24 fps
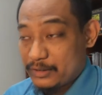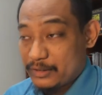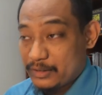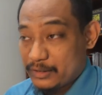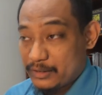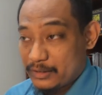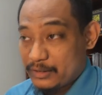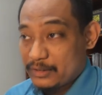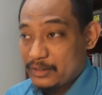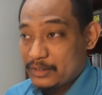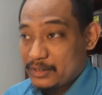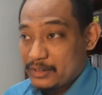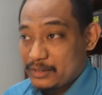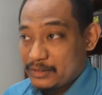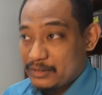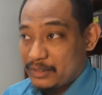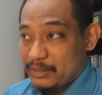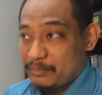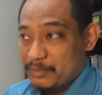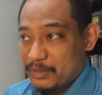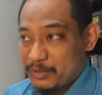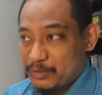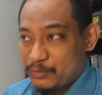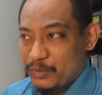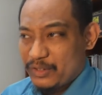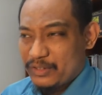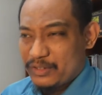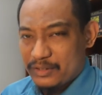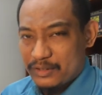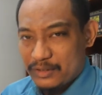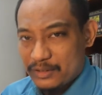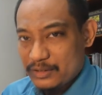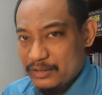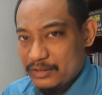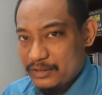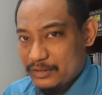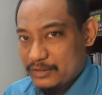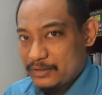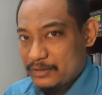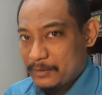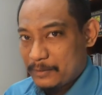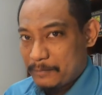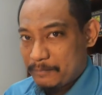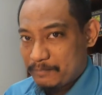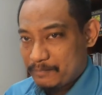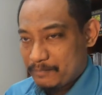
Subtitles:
They submit quite early.